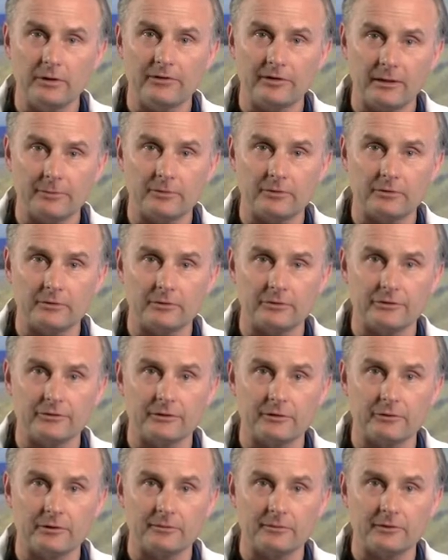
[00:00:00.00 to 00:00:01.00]
with epidural
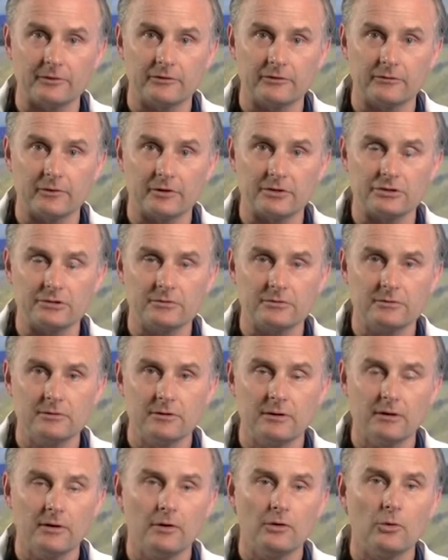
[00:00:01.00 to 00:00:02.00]
steroid administration,
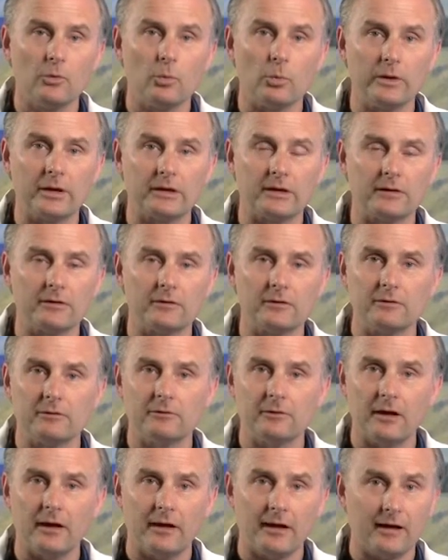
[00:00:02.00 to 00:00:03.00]
we can
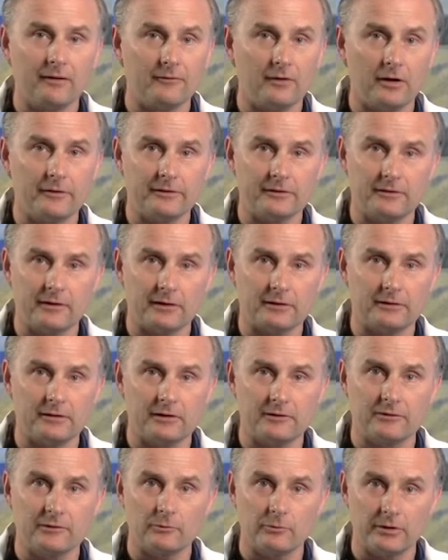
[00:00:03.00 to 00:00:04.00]
have other
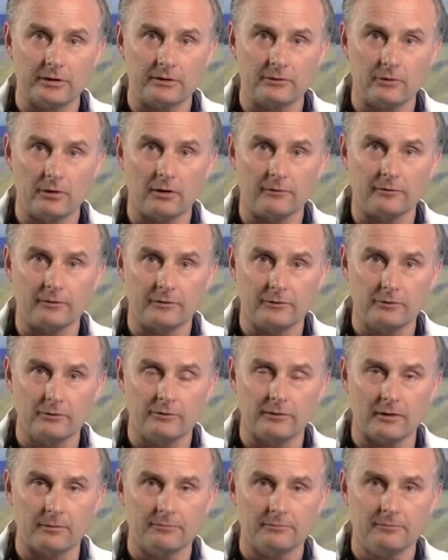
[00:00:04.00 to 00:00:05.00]
techniques that we can offer to
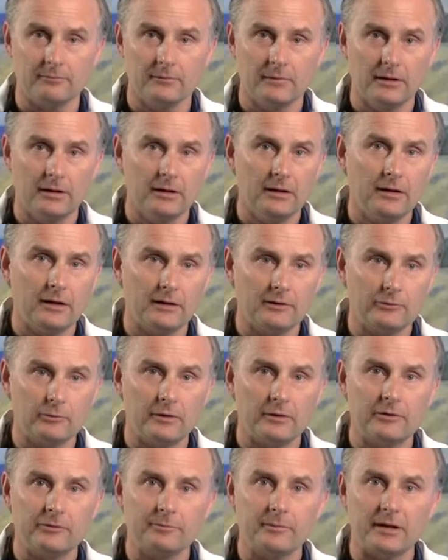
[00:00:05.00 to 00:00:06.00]
them, as
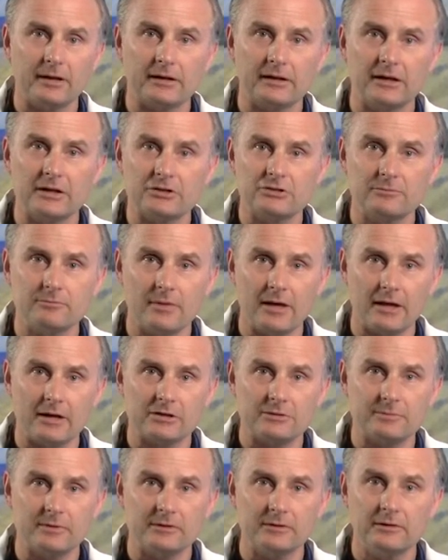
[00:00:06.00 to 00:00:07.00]
well as medication
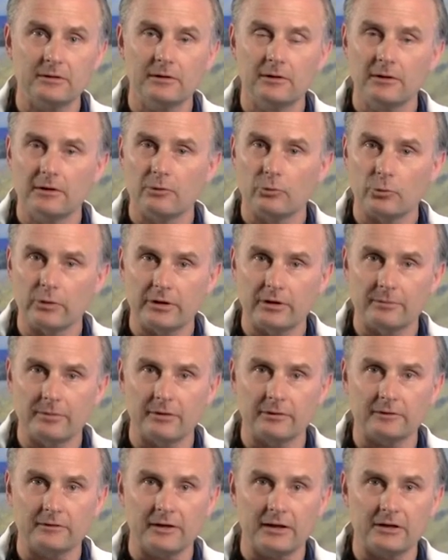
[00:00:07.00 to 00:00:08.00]
management,
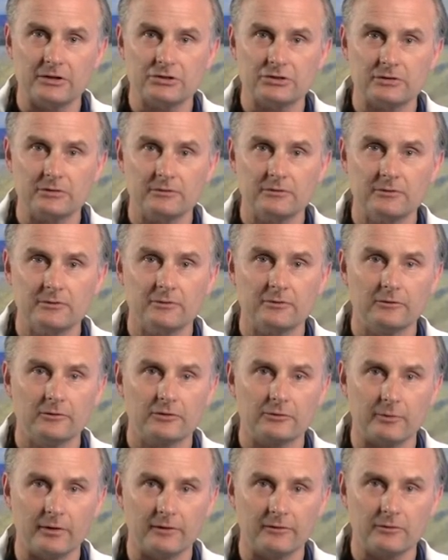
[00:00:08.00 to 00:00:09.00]
rehabilitation,
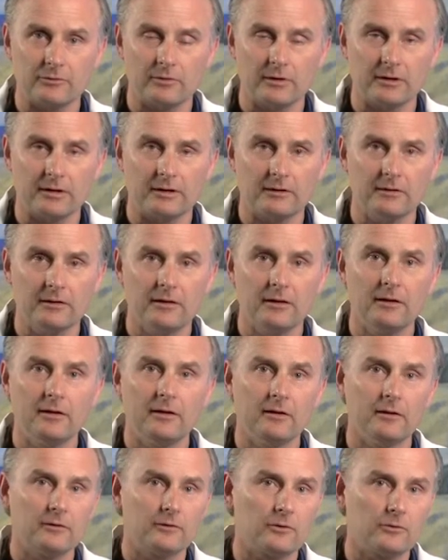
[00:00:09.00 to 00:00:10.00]
strength training,
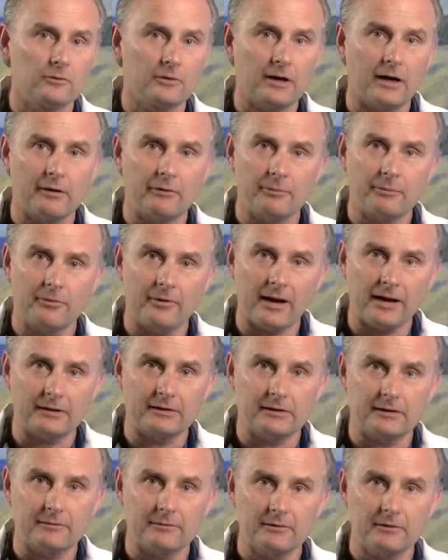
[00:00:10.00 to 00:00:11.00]

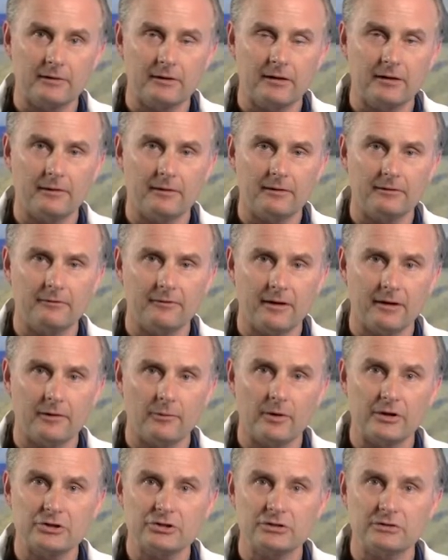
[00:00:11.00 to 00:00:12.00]
chiropractic
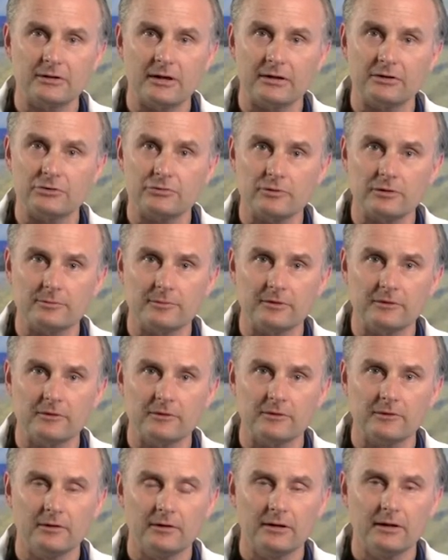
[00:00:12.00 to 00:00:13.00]
evaluation and
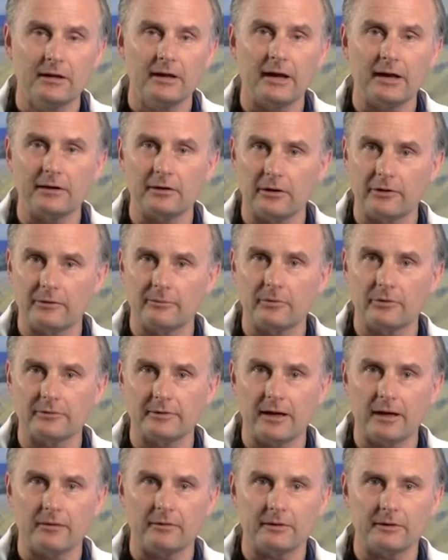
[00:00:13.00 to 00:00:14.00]
treatments, and other
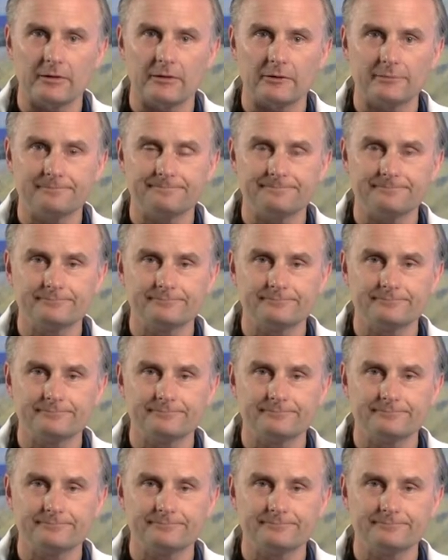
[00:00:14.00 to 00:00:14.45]
modalities.